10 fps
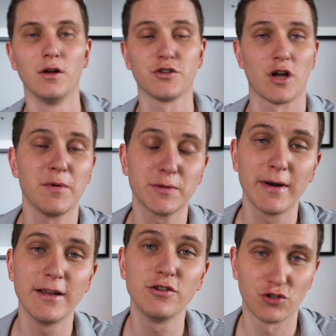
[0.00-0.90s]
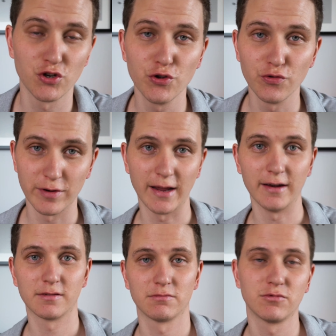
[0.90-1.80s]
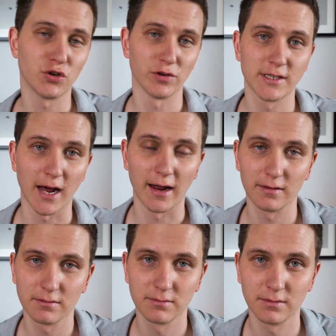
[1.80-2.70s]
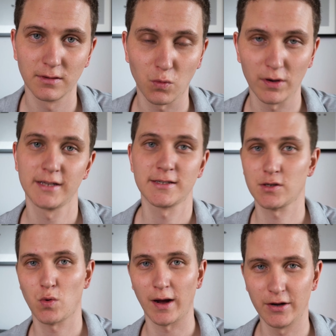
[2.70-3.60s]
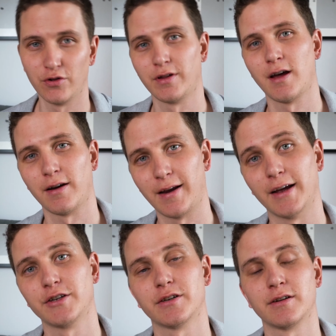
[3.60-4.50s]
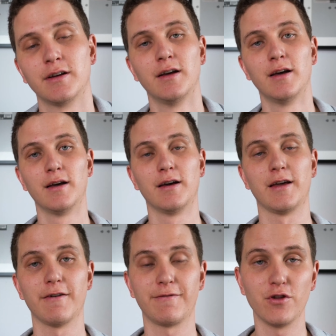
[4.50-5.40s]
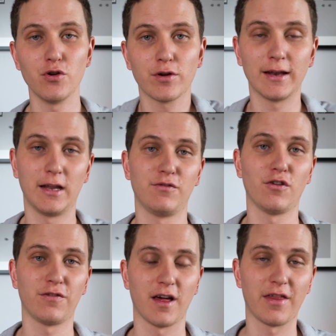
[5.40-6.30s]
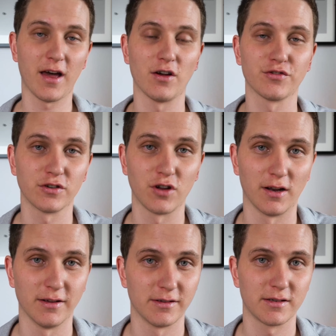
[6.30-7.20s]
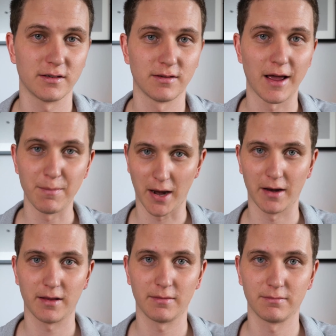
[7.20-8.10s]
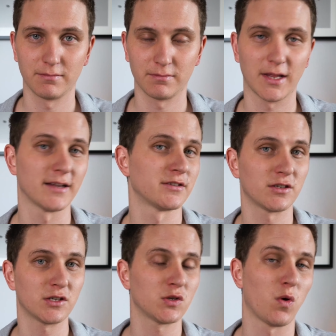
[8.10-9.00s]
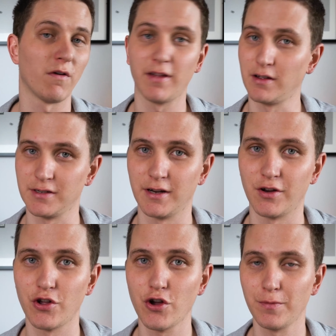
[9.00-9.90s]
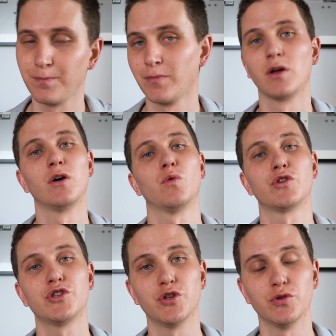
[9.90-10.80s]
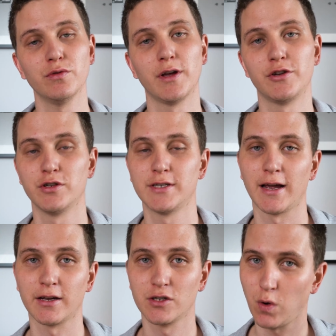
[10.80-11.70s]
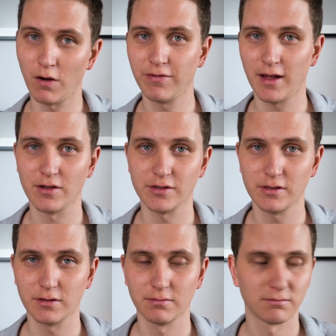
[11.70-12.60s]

So how much money do you need to retire? Well, let's quickly do the calculation. If you can live off $1,000 a month, that's $12,000 in a year. What you do is you take 12,000,